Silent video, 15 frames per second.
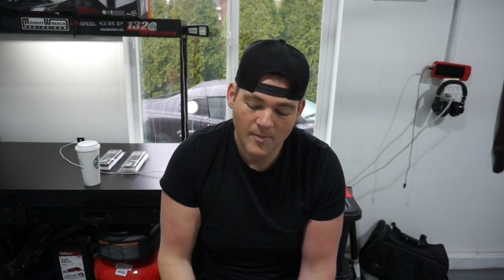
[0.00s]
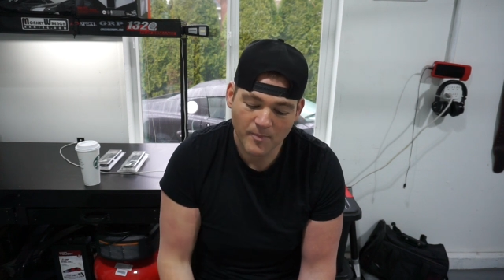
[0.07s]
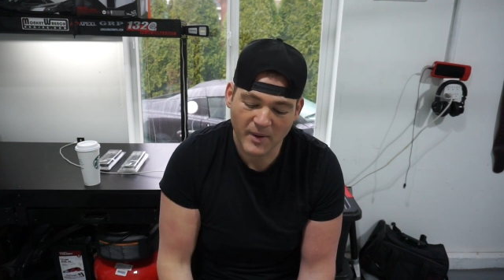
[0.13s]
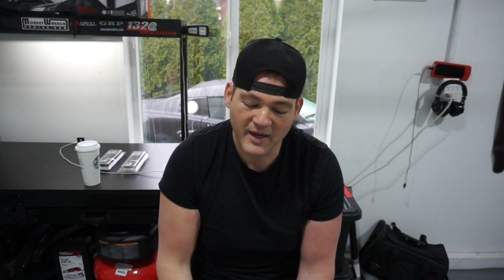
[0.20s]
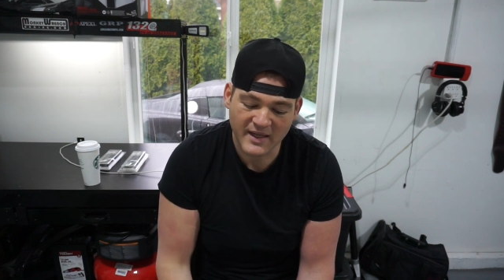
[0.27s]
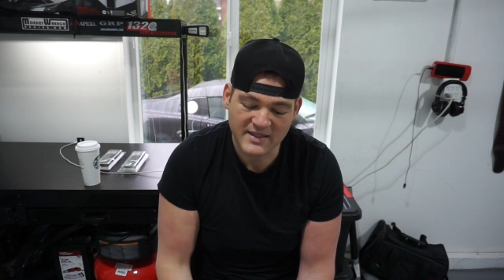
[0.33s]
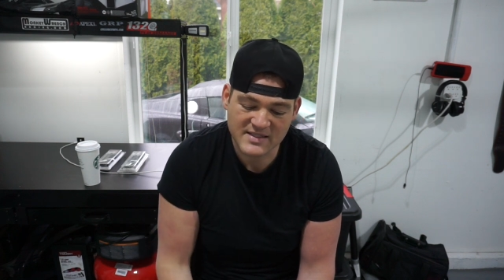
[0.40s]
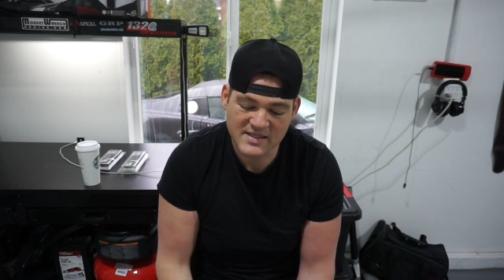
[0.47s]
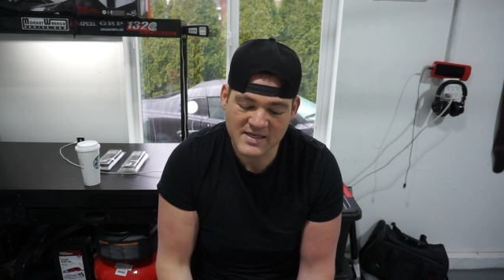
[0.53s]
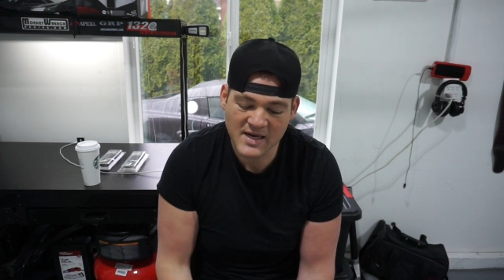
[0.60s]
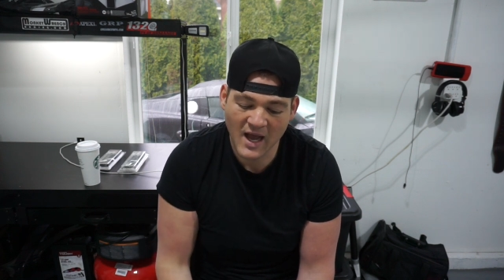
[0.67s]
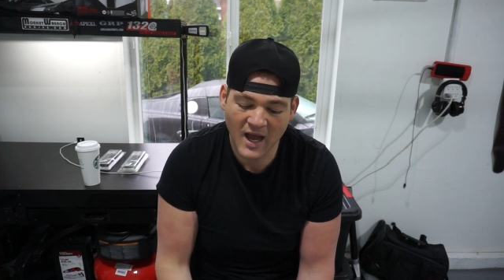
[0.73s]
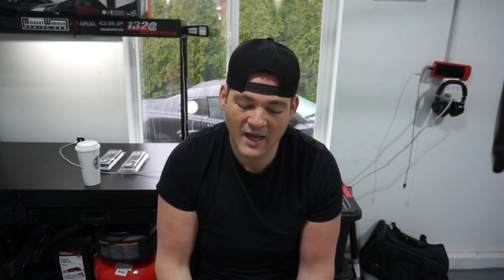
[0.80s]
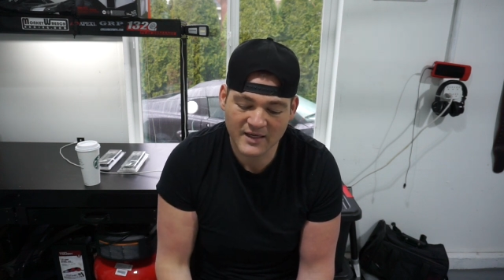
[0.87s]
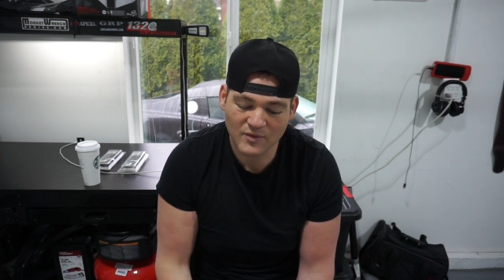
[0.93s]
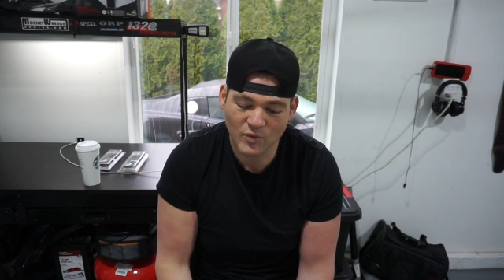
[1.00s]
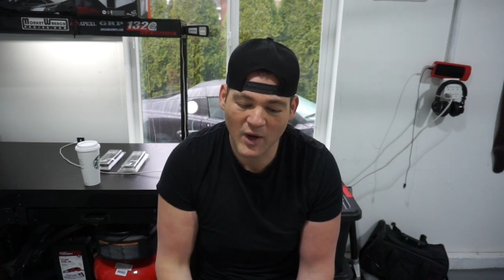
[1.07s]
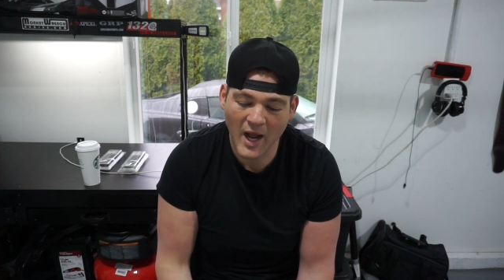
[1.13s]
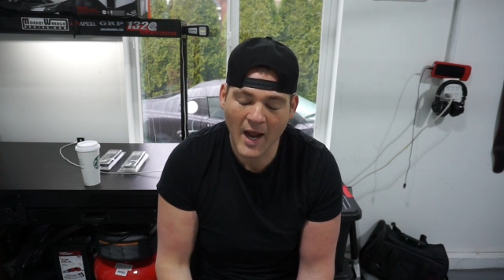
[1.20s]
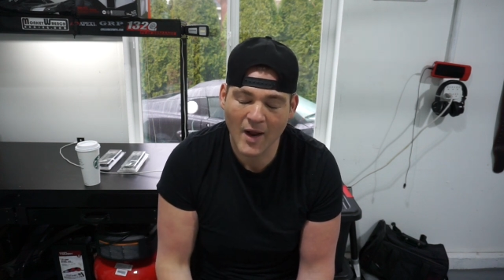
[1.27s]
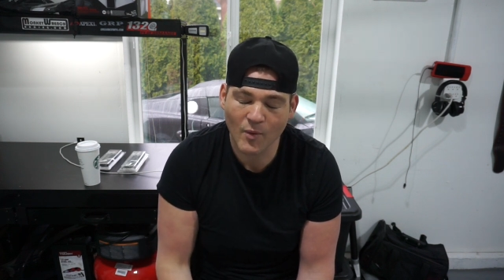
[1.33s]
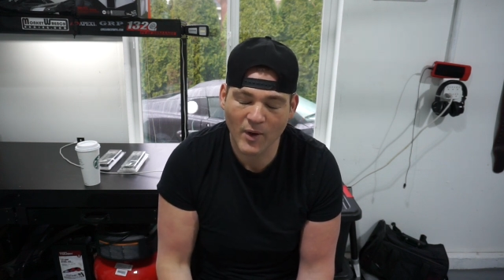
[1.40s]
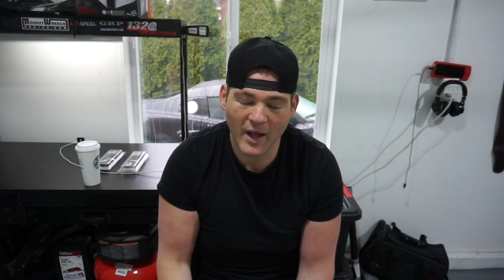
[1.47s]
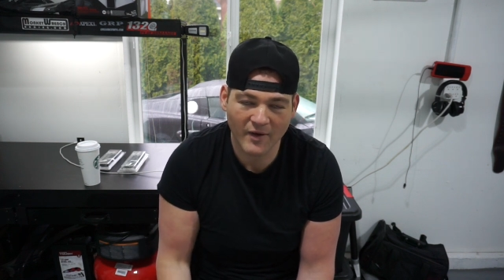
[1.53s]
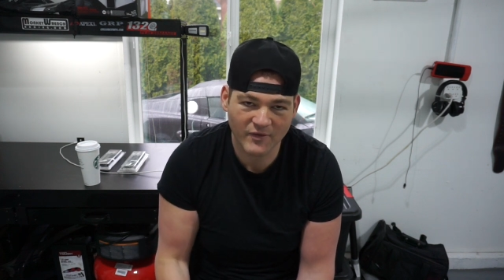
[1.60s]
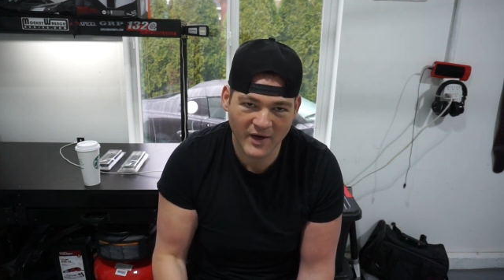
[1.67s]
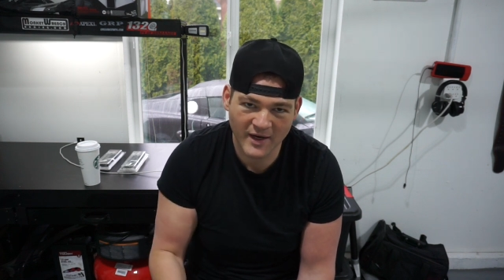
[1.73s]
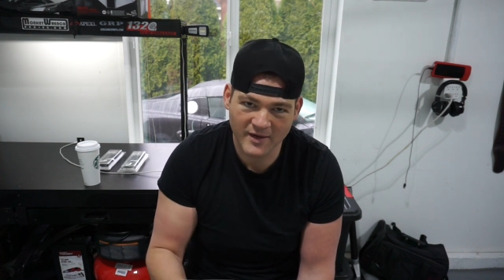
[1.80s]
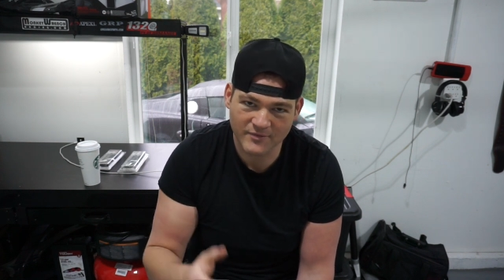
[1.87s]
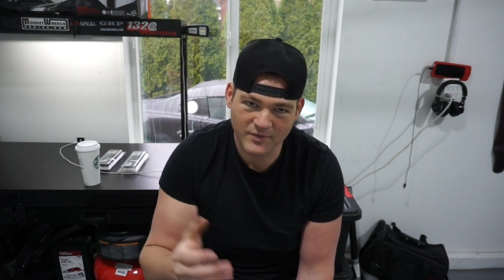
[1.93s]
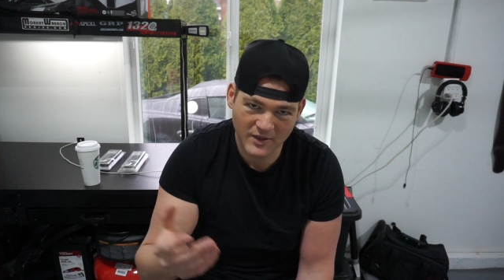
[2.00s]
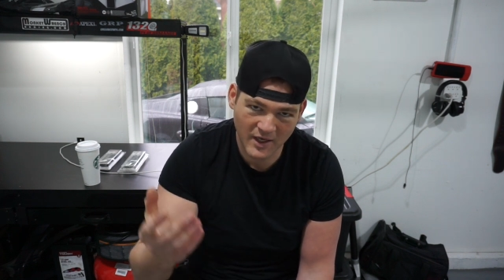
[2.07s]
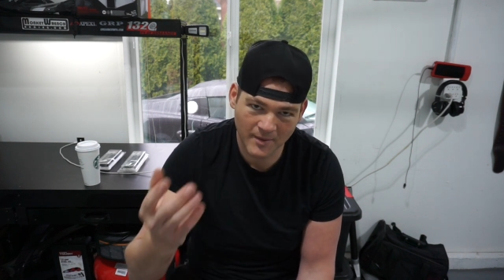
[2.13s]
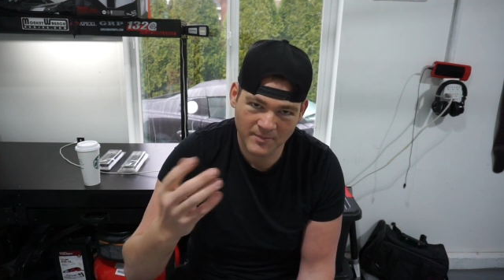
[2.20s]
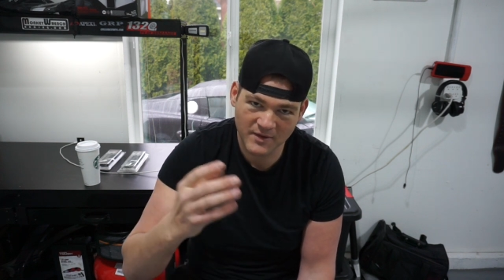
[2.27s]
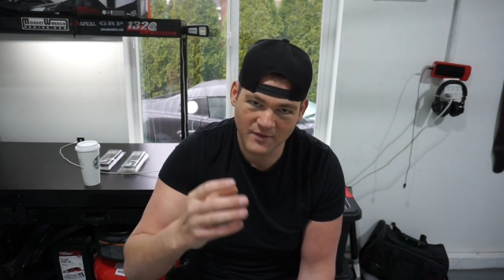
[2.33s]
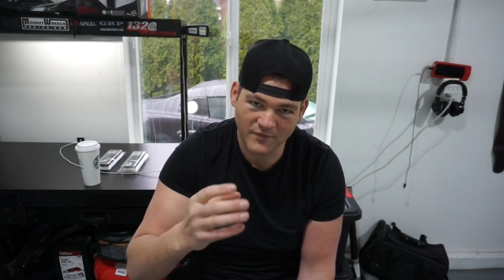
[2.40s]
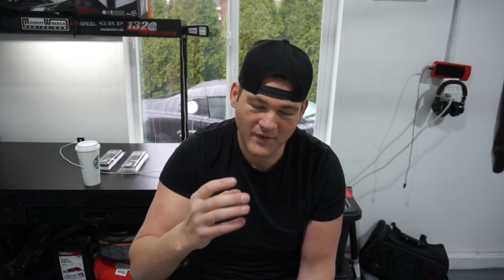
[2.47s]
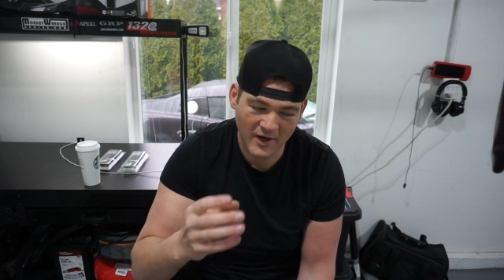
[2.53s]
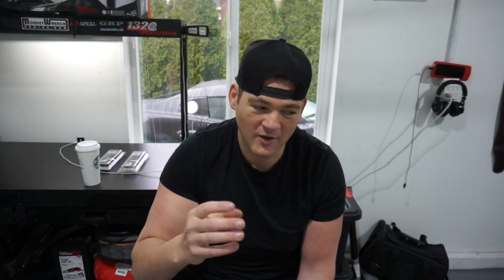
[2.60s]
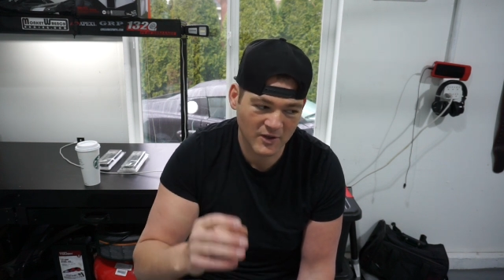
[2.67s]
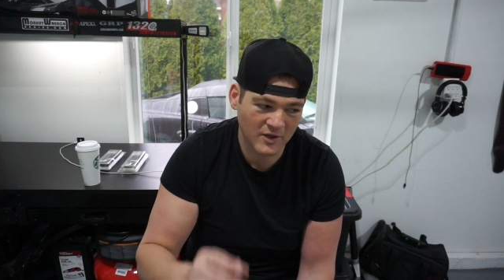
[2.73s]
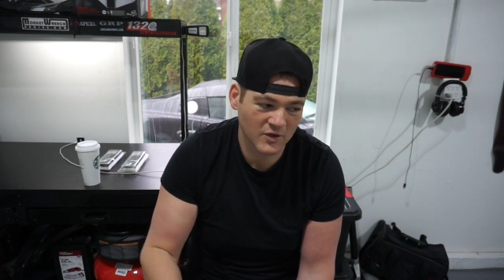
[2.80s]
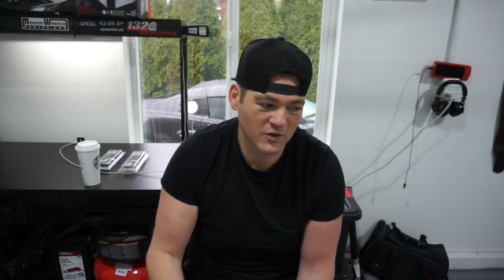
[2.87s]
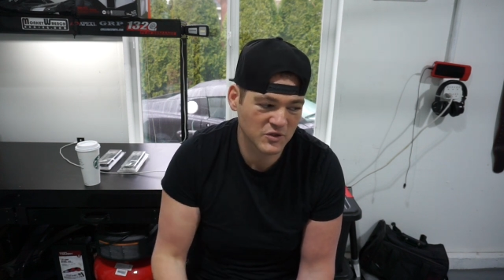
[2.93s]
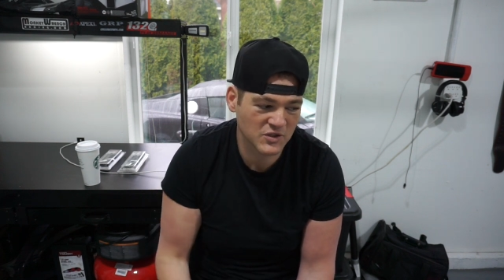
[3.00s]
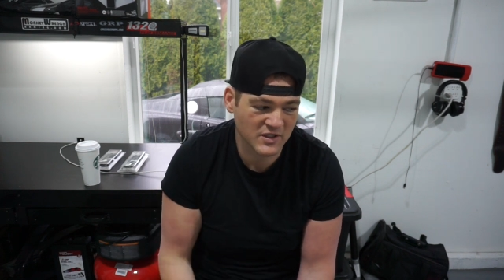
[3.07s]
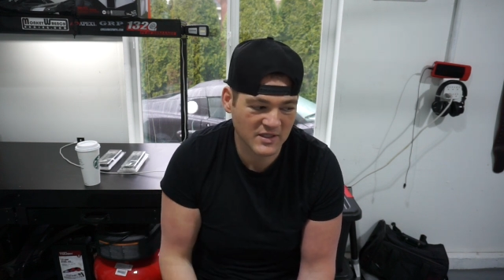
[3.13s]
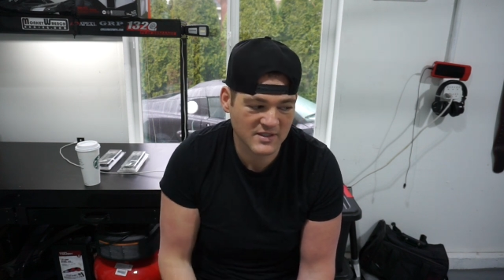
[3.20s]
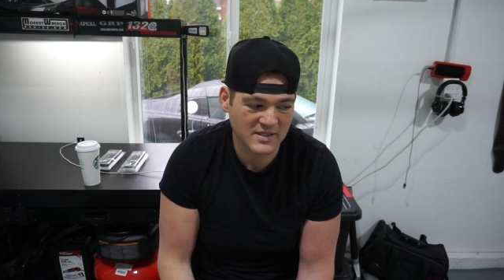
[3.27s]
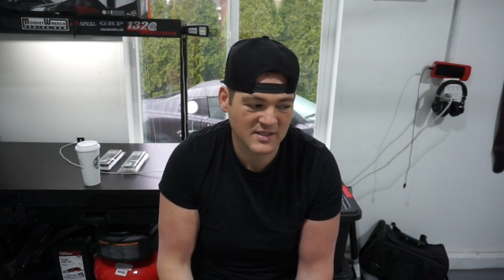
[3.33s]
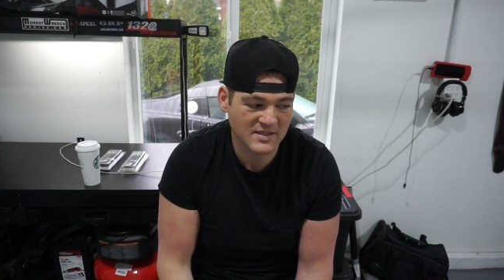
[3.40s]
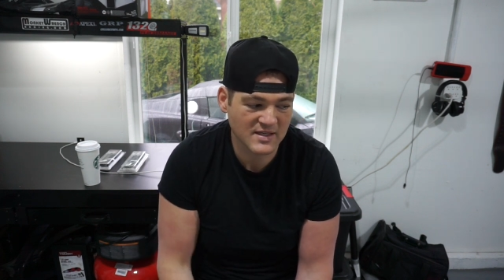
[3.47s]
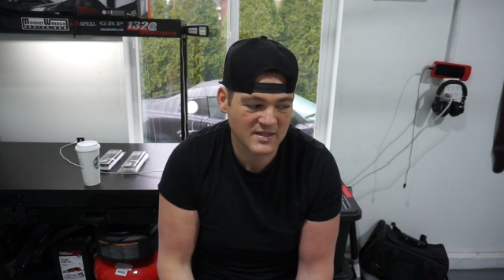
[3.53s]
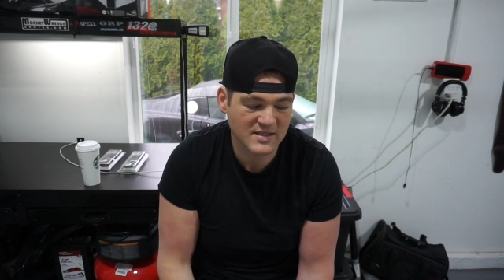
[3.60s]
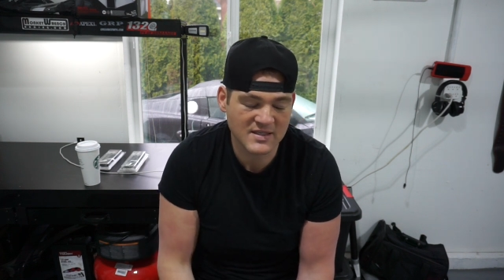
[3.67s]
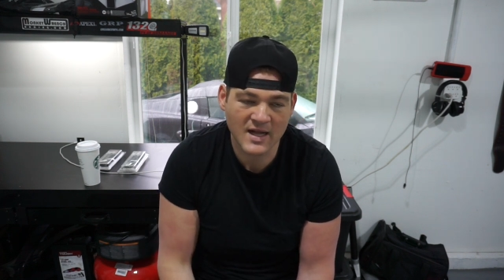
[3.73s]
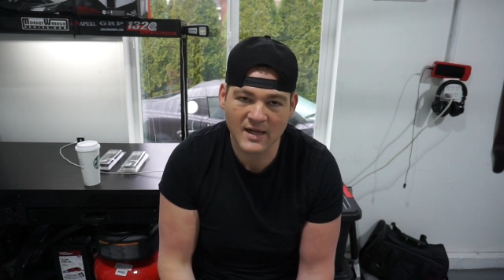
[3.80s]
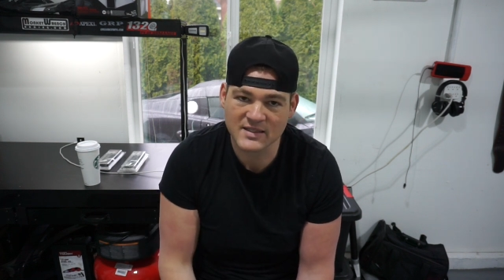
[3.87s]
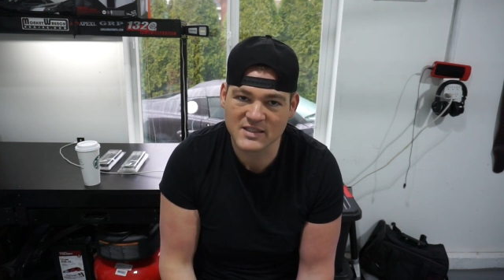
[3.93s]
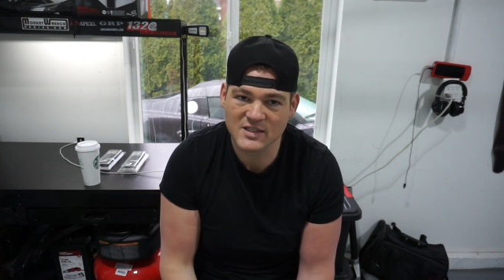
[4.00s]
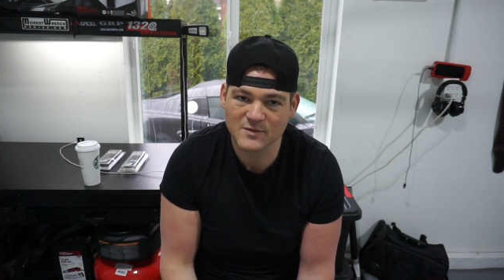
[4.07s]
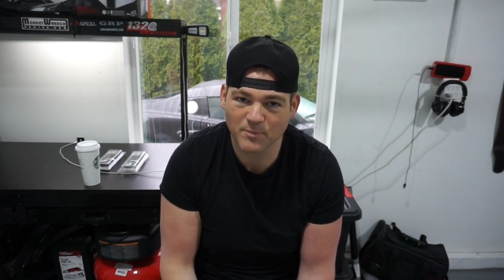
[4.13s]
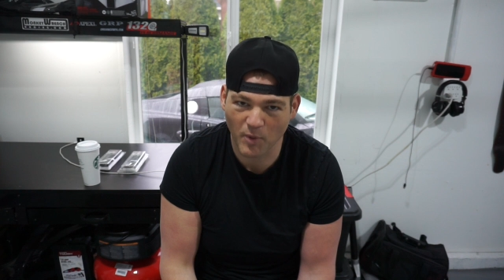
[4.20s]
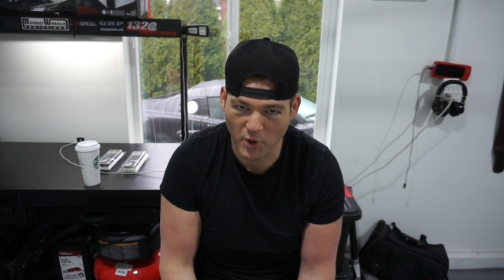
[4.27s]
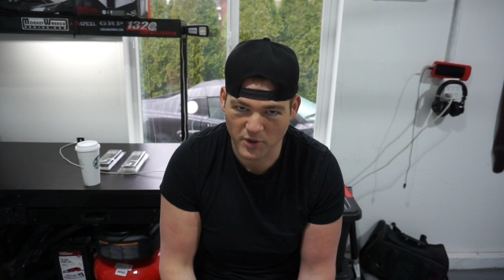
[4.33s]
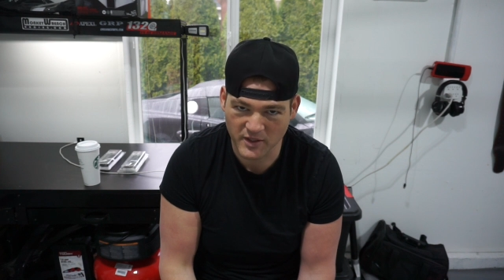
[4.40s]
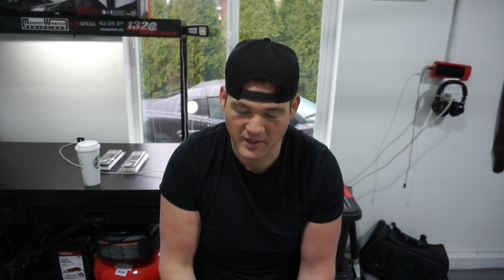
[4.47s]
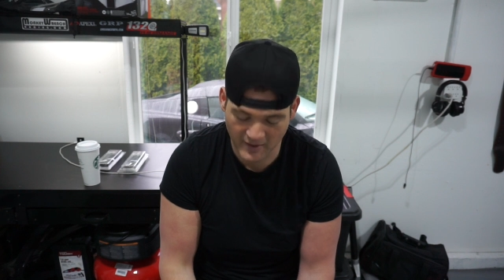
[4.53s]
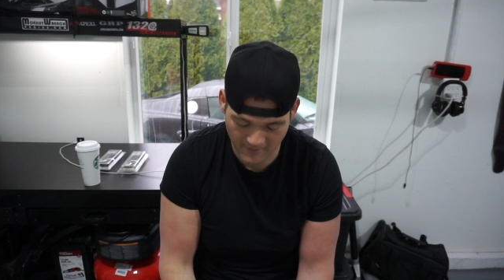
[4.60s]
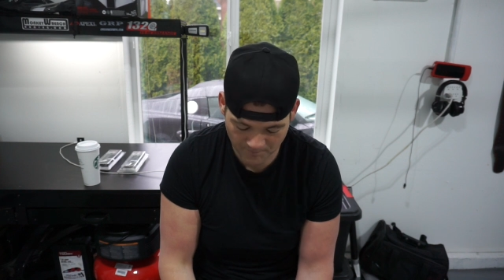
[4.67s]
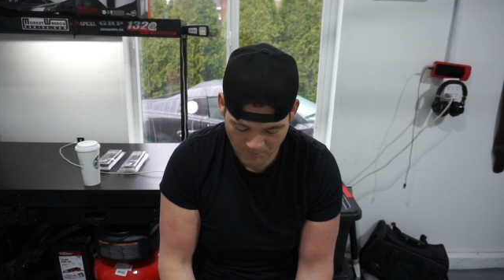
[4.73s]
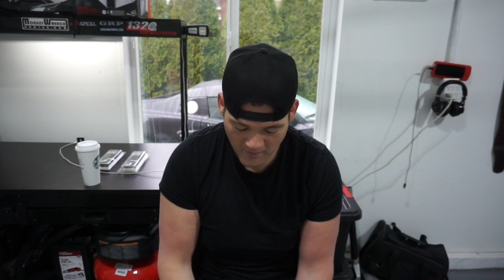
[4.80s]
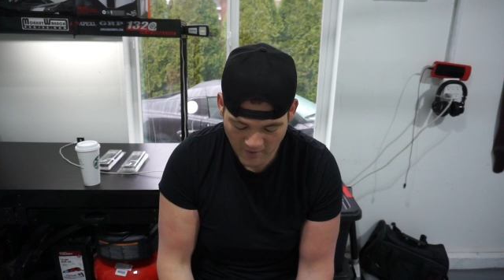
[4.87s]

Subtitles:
But it's not, what I've kind of come to the final conclusion is it's not sparking.